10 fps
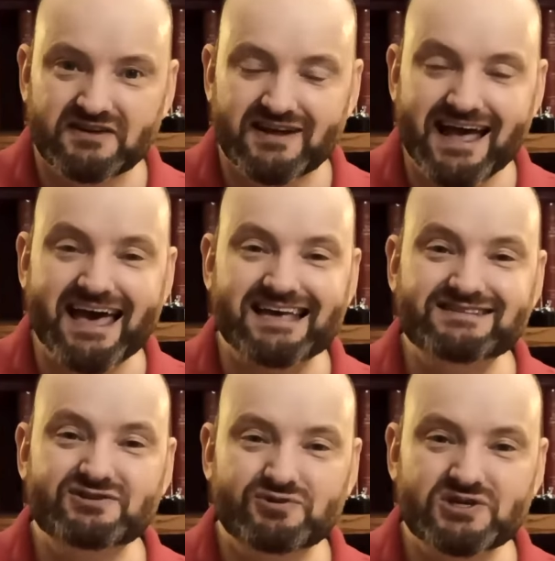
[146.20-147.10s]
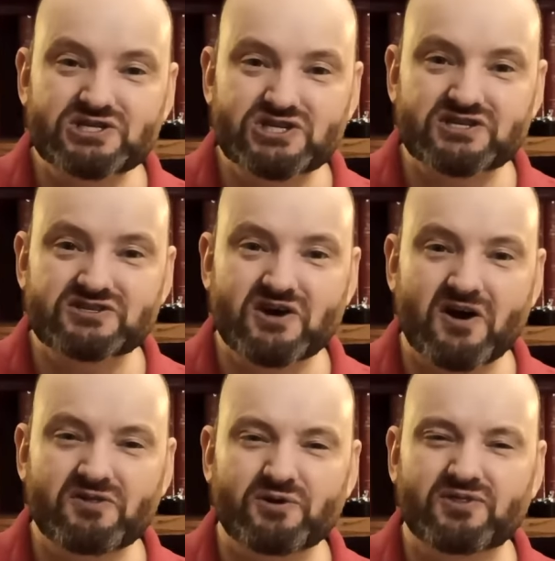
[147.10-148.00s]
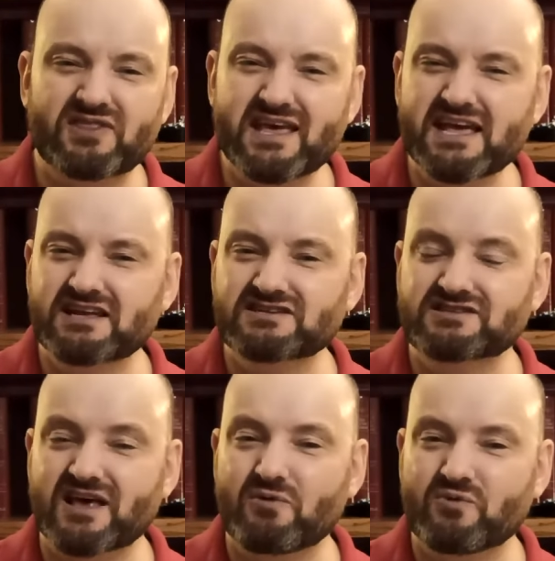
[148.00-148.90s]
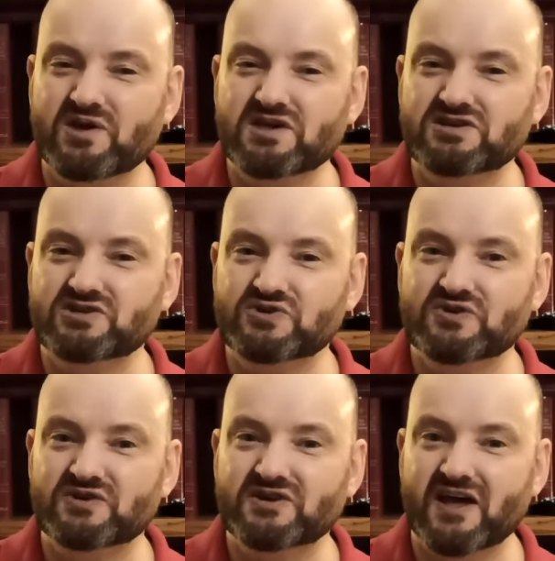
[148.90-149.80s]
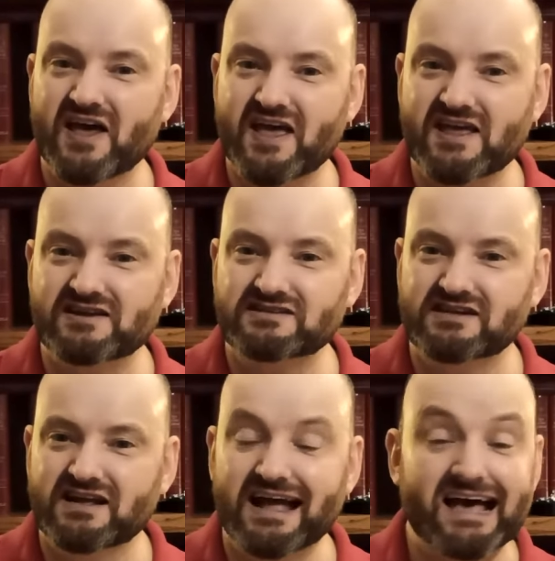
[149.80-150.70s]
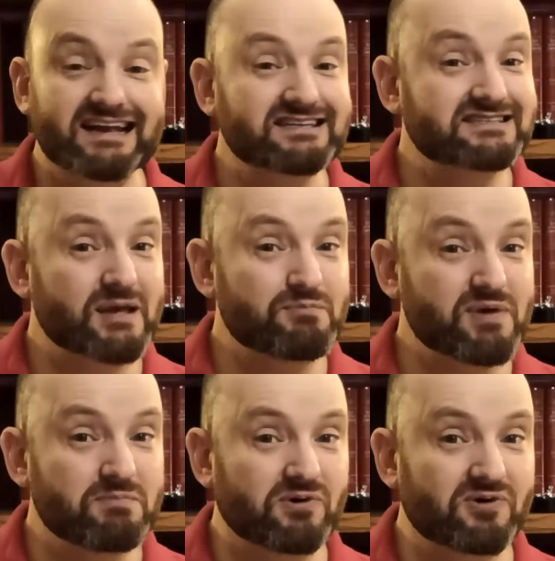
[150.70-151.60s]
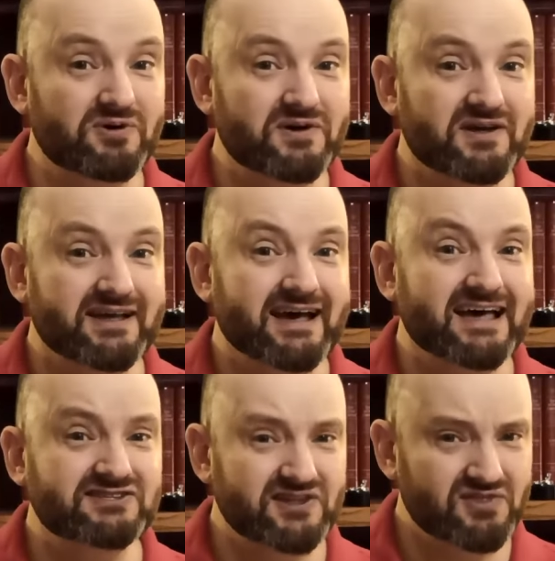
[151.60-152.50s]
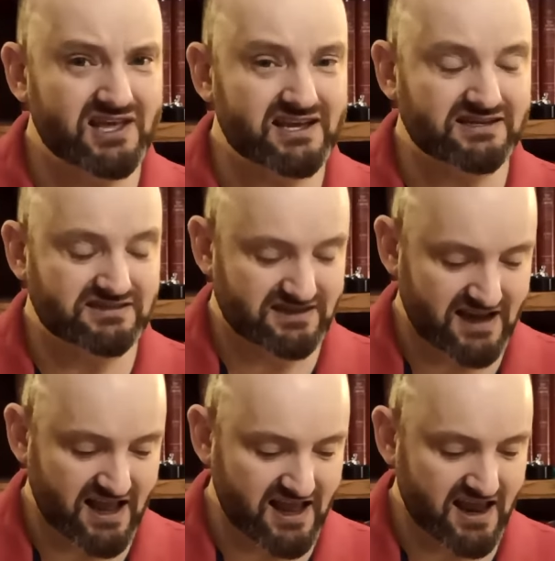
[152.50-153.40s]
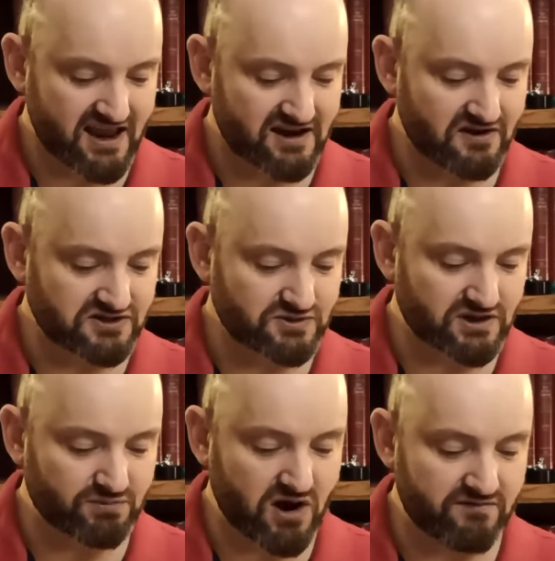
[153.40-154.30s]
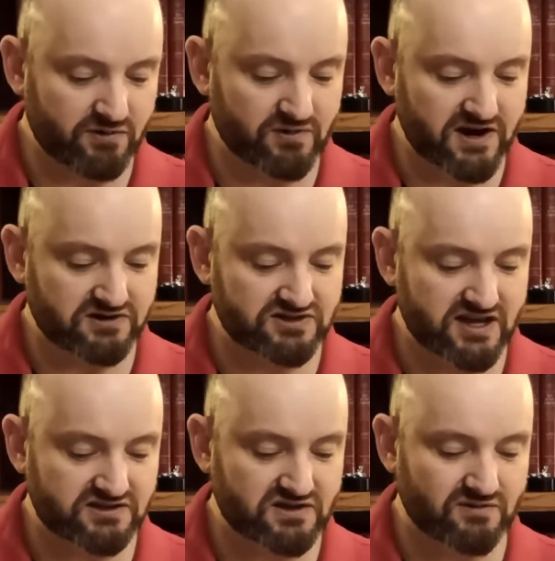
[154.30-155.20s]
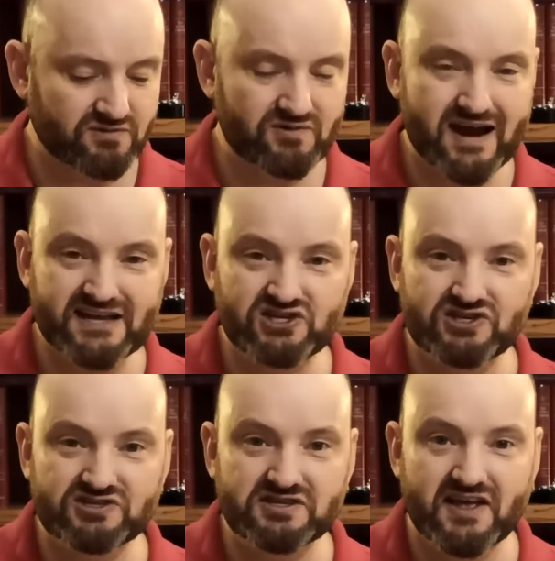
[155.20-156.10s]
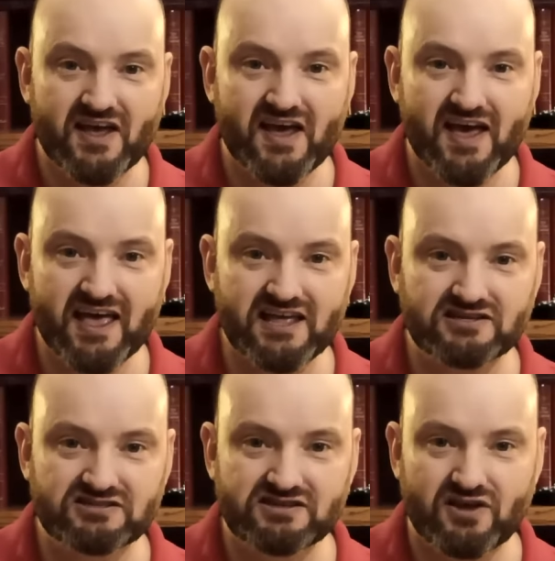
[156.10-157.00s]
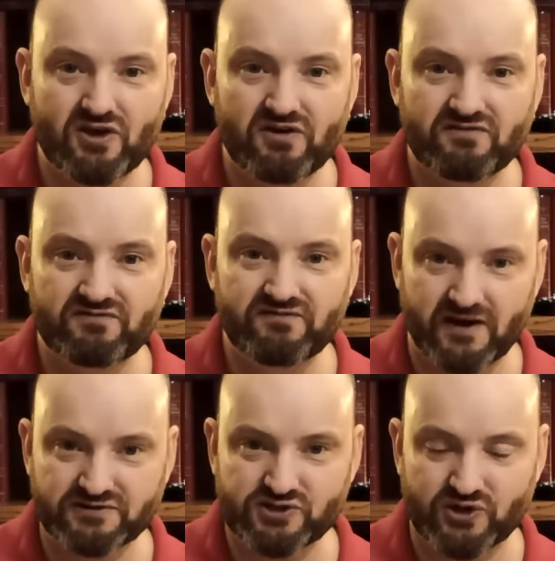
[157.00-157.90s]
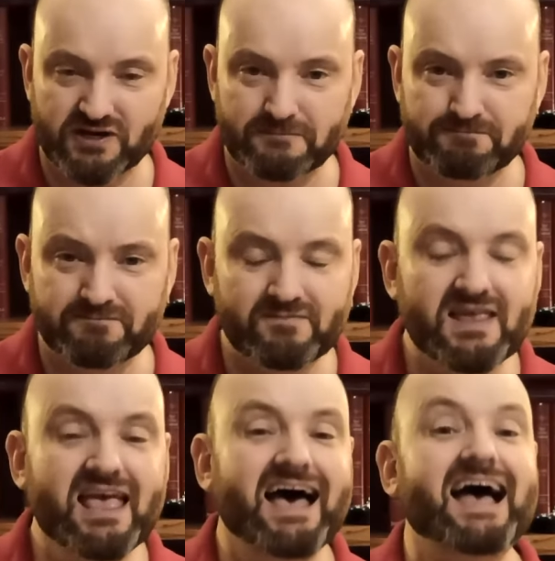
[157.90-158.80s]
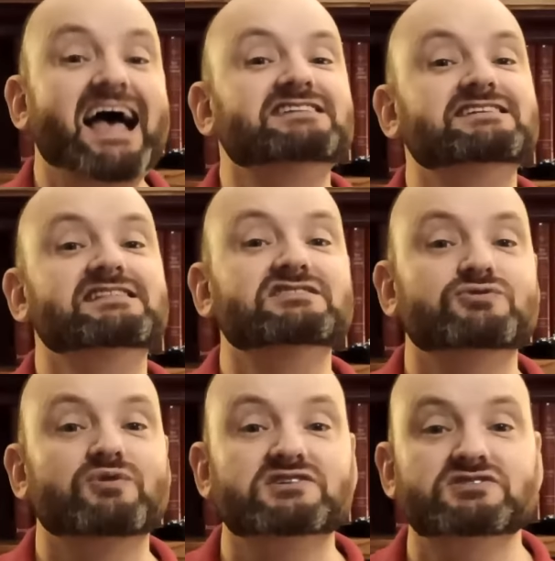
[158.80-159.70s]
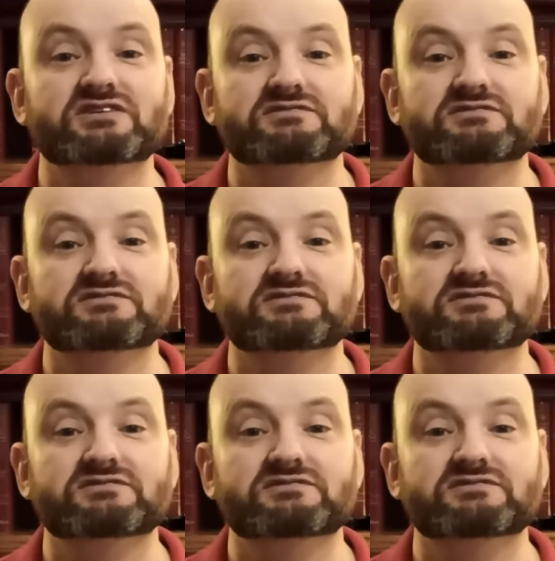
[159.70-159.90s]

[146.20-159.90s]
As Christians, are there things that we should hate? I didn't say people, I said things. And notice what the proverb writer says. The righteous hates falsehood. I ask you this question.